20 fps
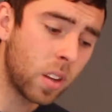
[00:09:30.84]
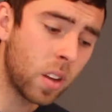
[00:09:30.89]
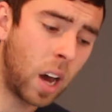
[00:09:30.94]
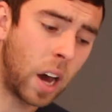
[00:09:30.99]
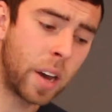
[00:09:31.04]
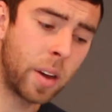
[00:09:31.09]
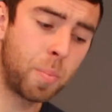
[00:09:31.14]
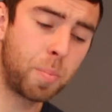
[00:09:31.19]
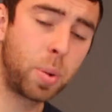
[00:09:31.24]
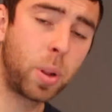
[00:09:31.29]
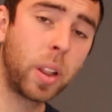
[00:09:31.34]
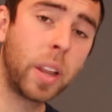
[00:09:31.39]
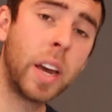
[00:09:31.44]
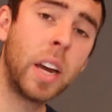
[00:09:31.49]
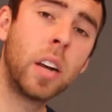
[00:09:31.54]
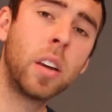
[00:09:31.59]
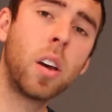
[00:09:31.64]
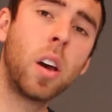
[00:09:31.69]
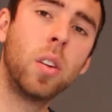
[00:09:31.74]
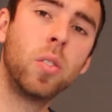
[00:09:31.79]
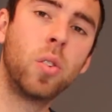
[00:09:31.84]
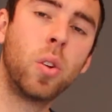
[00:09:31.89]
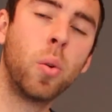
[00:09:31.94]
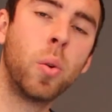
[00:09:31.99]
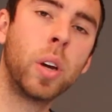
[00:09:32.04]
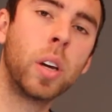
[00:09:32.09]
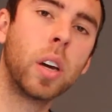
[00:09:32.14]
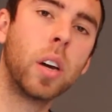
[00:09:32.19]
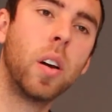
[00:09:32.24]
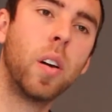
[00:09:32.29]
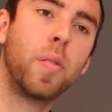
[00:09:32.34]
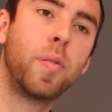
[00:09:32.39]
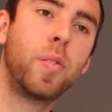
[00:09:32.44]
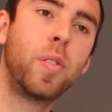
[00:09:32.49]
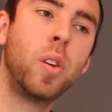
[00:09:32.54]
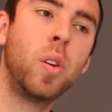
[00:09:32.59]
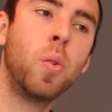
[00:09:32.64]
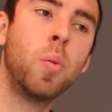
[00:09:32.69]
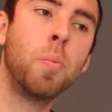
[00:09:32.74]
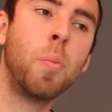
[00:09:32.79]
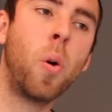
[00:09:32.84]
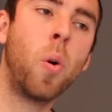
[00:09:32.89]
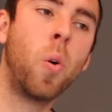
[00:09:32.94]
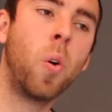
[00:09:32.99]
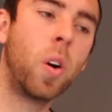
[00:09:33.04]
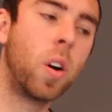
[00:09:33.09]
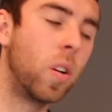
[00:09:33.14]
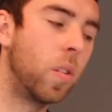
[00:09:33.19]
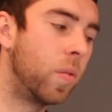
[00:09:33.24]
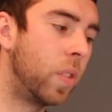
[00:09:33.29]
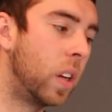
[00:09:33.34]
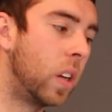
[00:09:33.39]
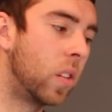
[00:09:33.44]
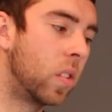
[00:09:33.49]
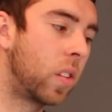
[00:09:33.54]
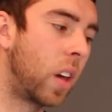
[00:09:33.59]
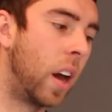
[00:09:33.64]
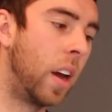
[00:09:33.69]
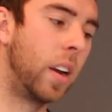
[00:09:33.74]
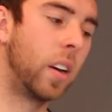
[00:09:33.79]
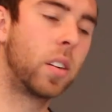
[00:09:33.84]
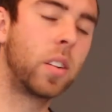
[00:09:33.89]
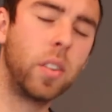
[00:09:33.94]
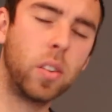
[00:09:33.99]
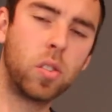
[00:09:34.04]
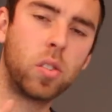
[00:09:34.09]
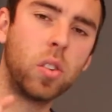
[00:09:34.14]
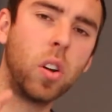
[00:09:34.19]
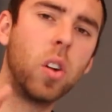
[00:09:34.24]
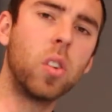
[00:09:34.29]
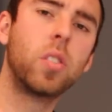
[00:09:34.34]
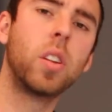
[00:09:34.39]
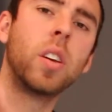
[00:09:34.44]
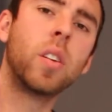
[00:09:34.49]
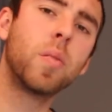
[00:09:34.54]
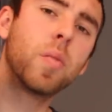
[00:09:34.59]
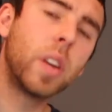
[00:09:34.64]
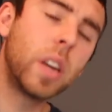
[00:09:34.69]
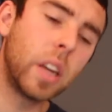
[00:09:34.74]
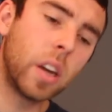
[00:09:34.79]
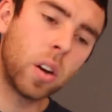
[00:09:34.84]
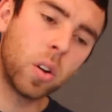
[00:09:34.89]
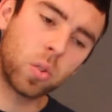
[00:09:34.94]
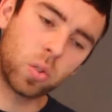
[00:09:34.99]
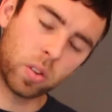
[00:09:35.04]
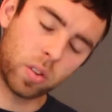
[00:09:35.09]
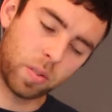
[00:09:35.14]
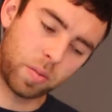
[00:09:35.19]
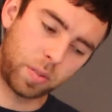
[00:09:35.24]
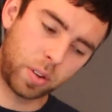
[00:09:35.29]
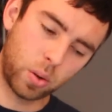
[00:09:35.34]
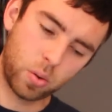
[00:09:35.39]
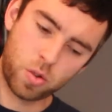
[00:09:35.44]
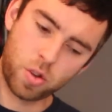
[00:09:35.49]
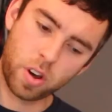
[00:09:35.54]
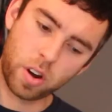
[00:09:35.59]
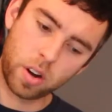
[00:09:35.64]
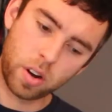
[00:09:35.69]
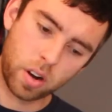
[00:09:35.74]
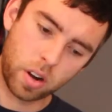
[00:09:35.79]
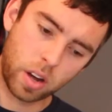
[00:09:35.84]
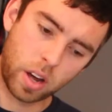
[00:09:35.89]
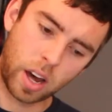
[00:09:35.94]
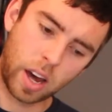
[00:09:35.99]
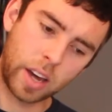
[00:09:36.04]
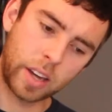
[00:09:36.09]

I am planning on doing a few more of these kind of consulting videos in the future.